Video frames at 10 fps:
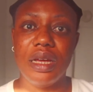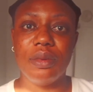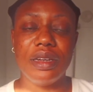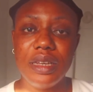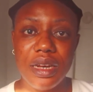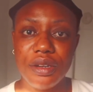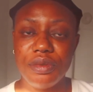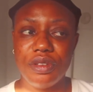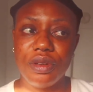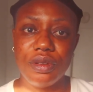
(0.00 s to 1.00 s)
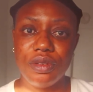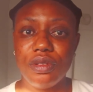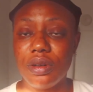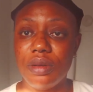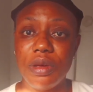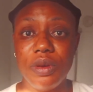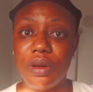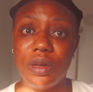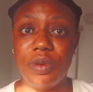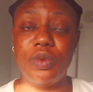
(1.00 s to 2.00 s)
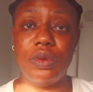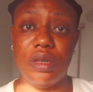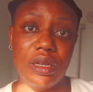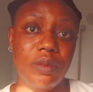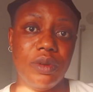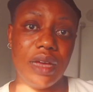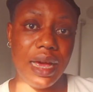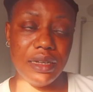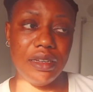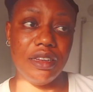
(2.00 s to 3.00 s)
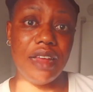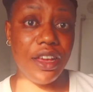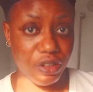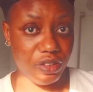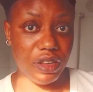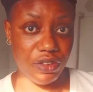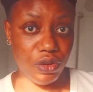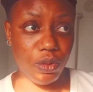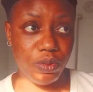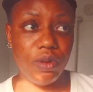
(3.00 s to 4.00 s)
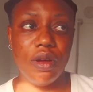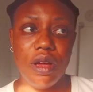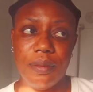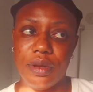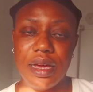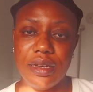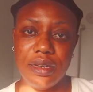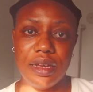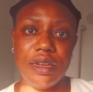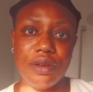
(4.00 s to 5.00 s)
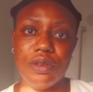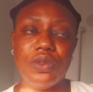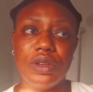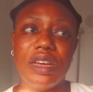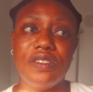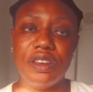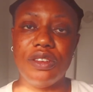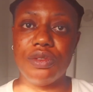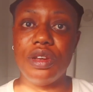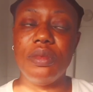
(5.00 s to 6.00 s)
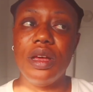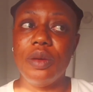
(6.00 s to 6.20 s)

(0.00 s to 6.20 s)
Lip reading: But I didn't get any results. So sorry. Maybe other people did, but I didn't. I used their soap, but I didn't get any results for their face cream.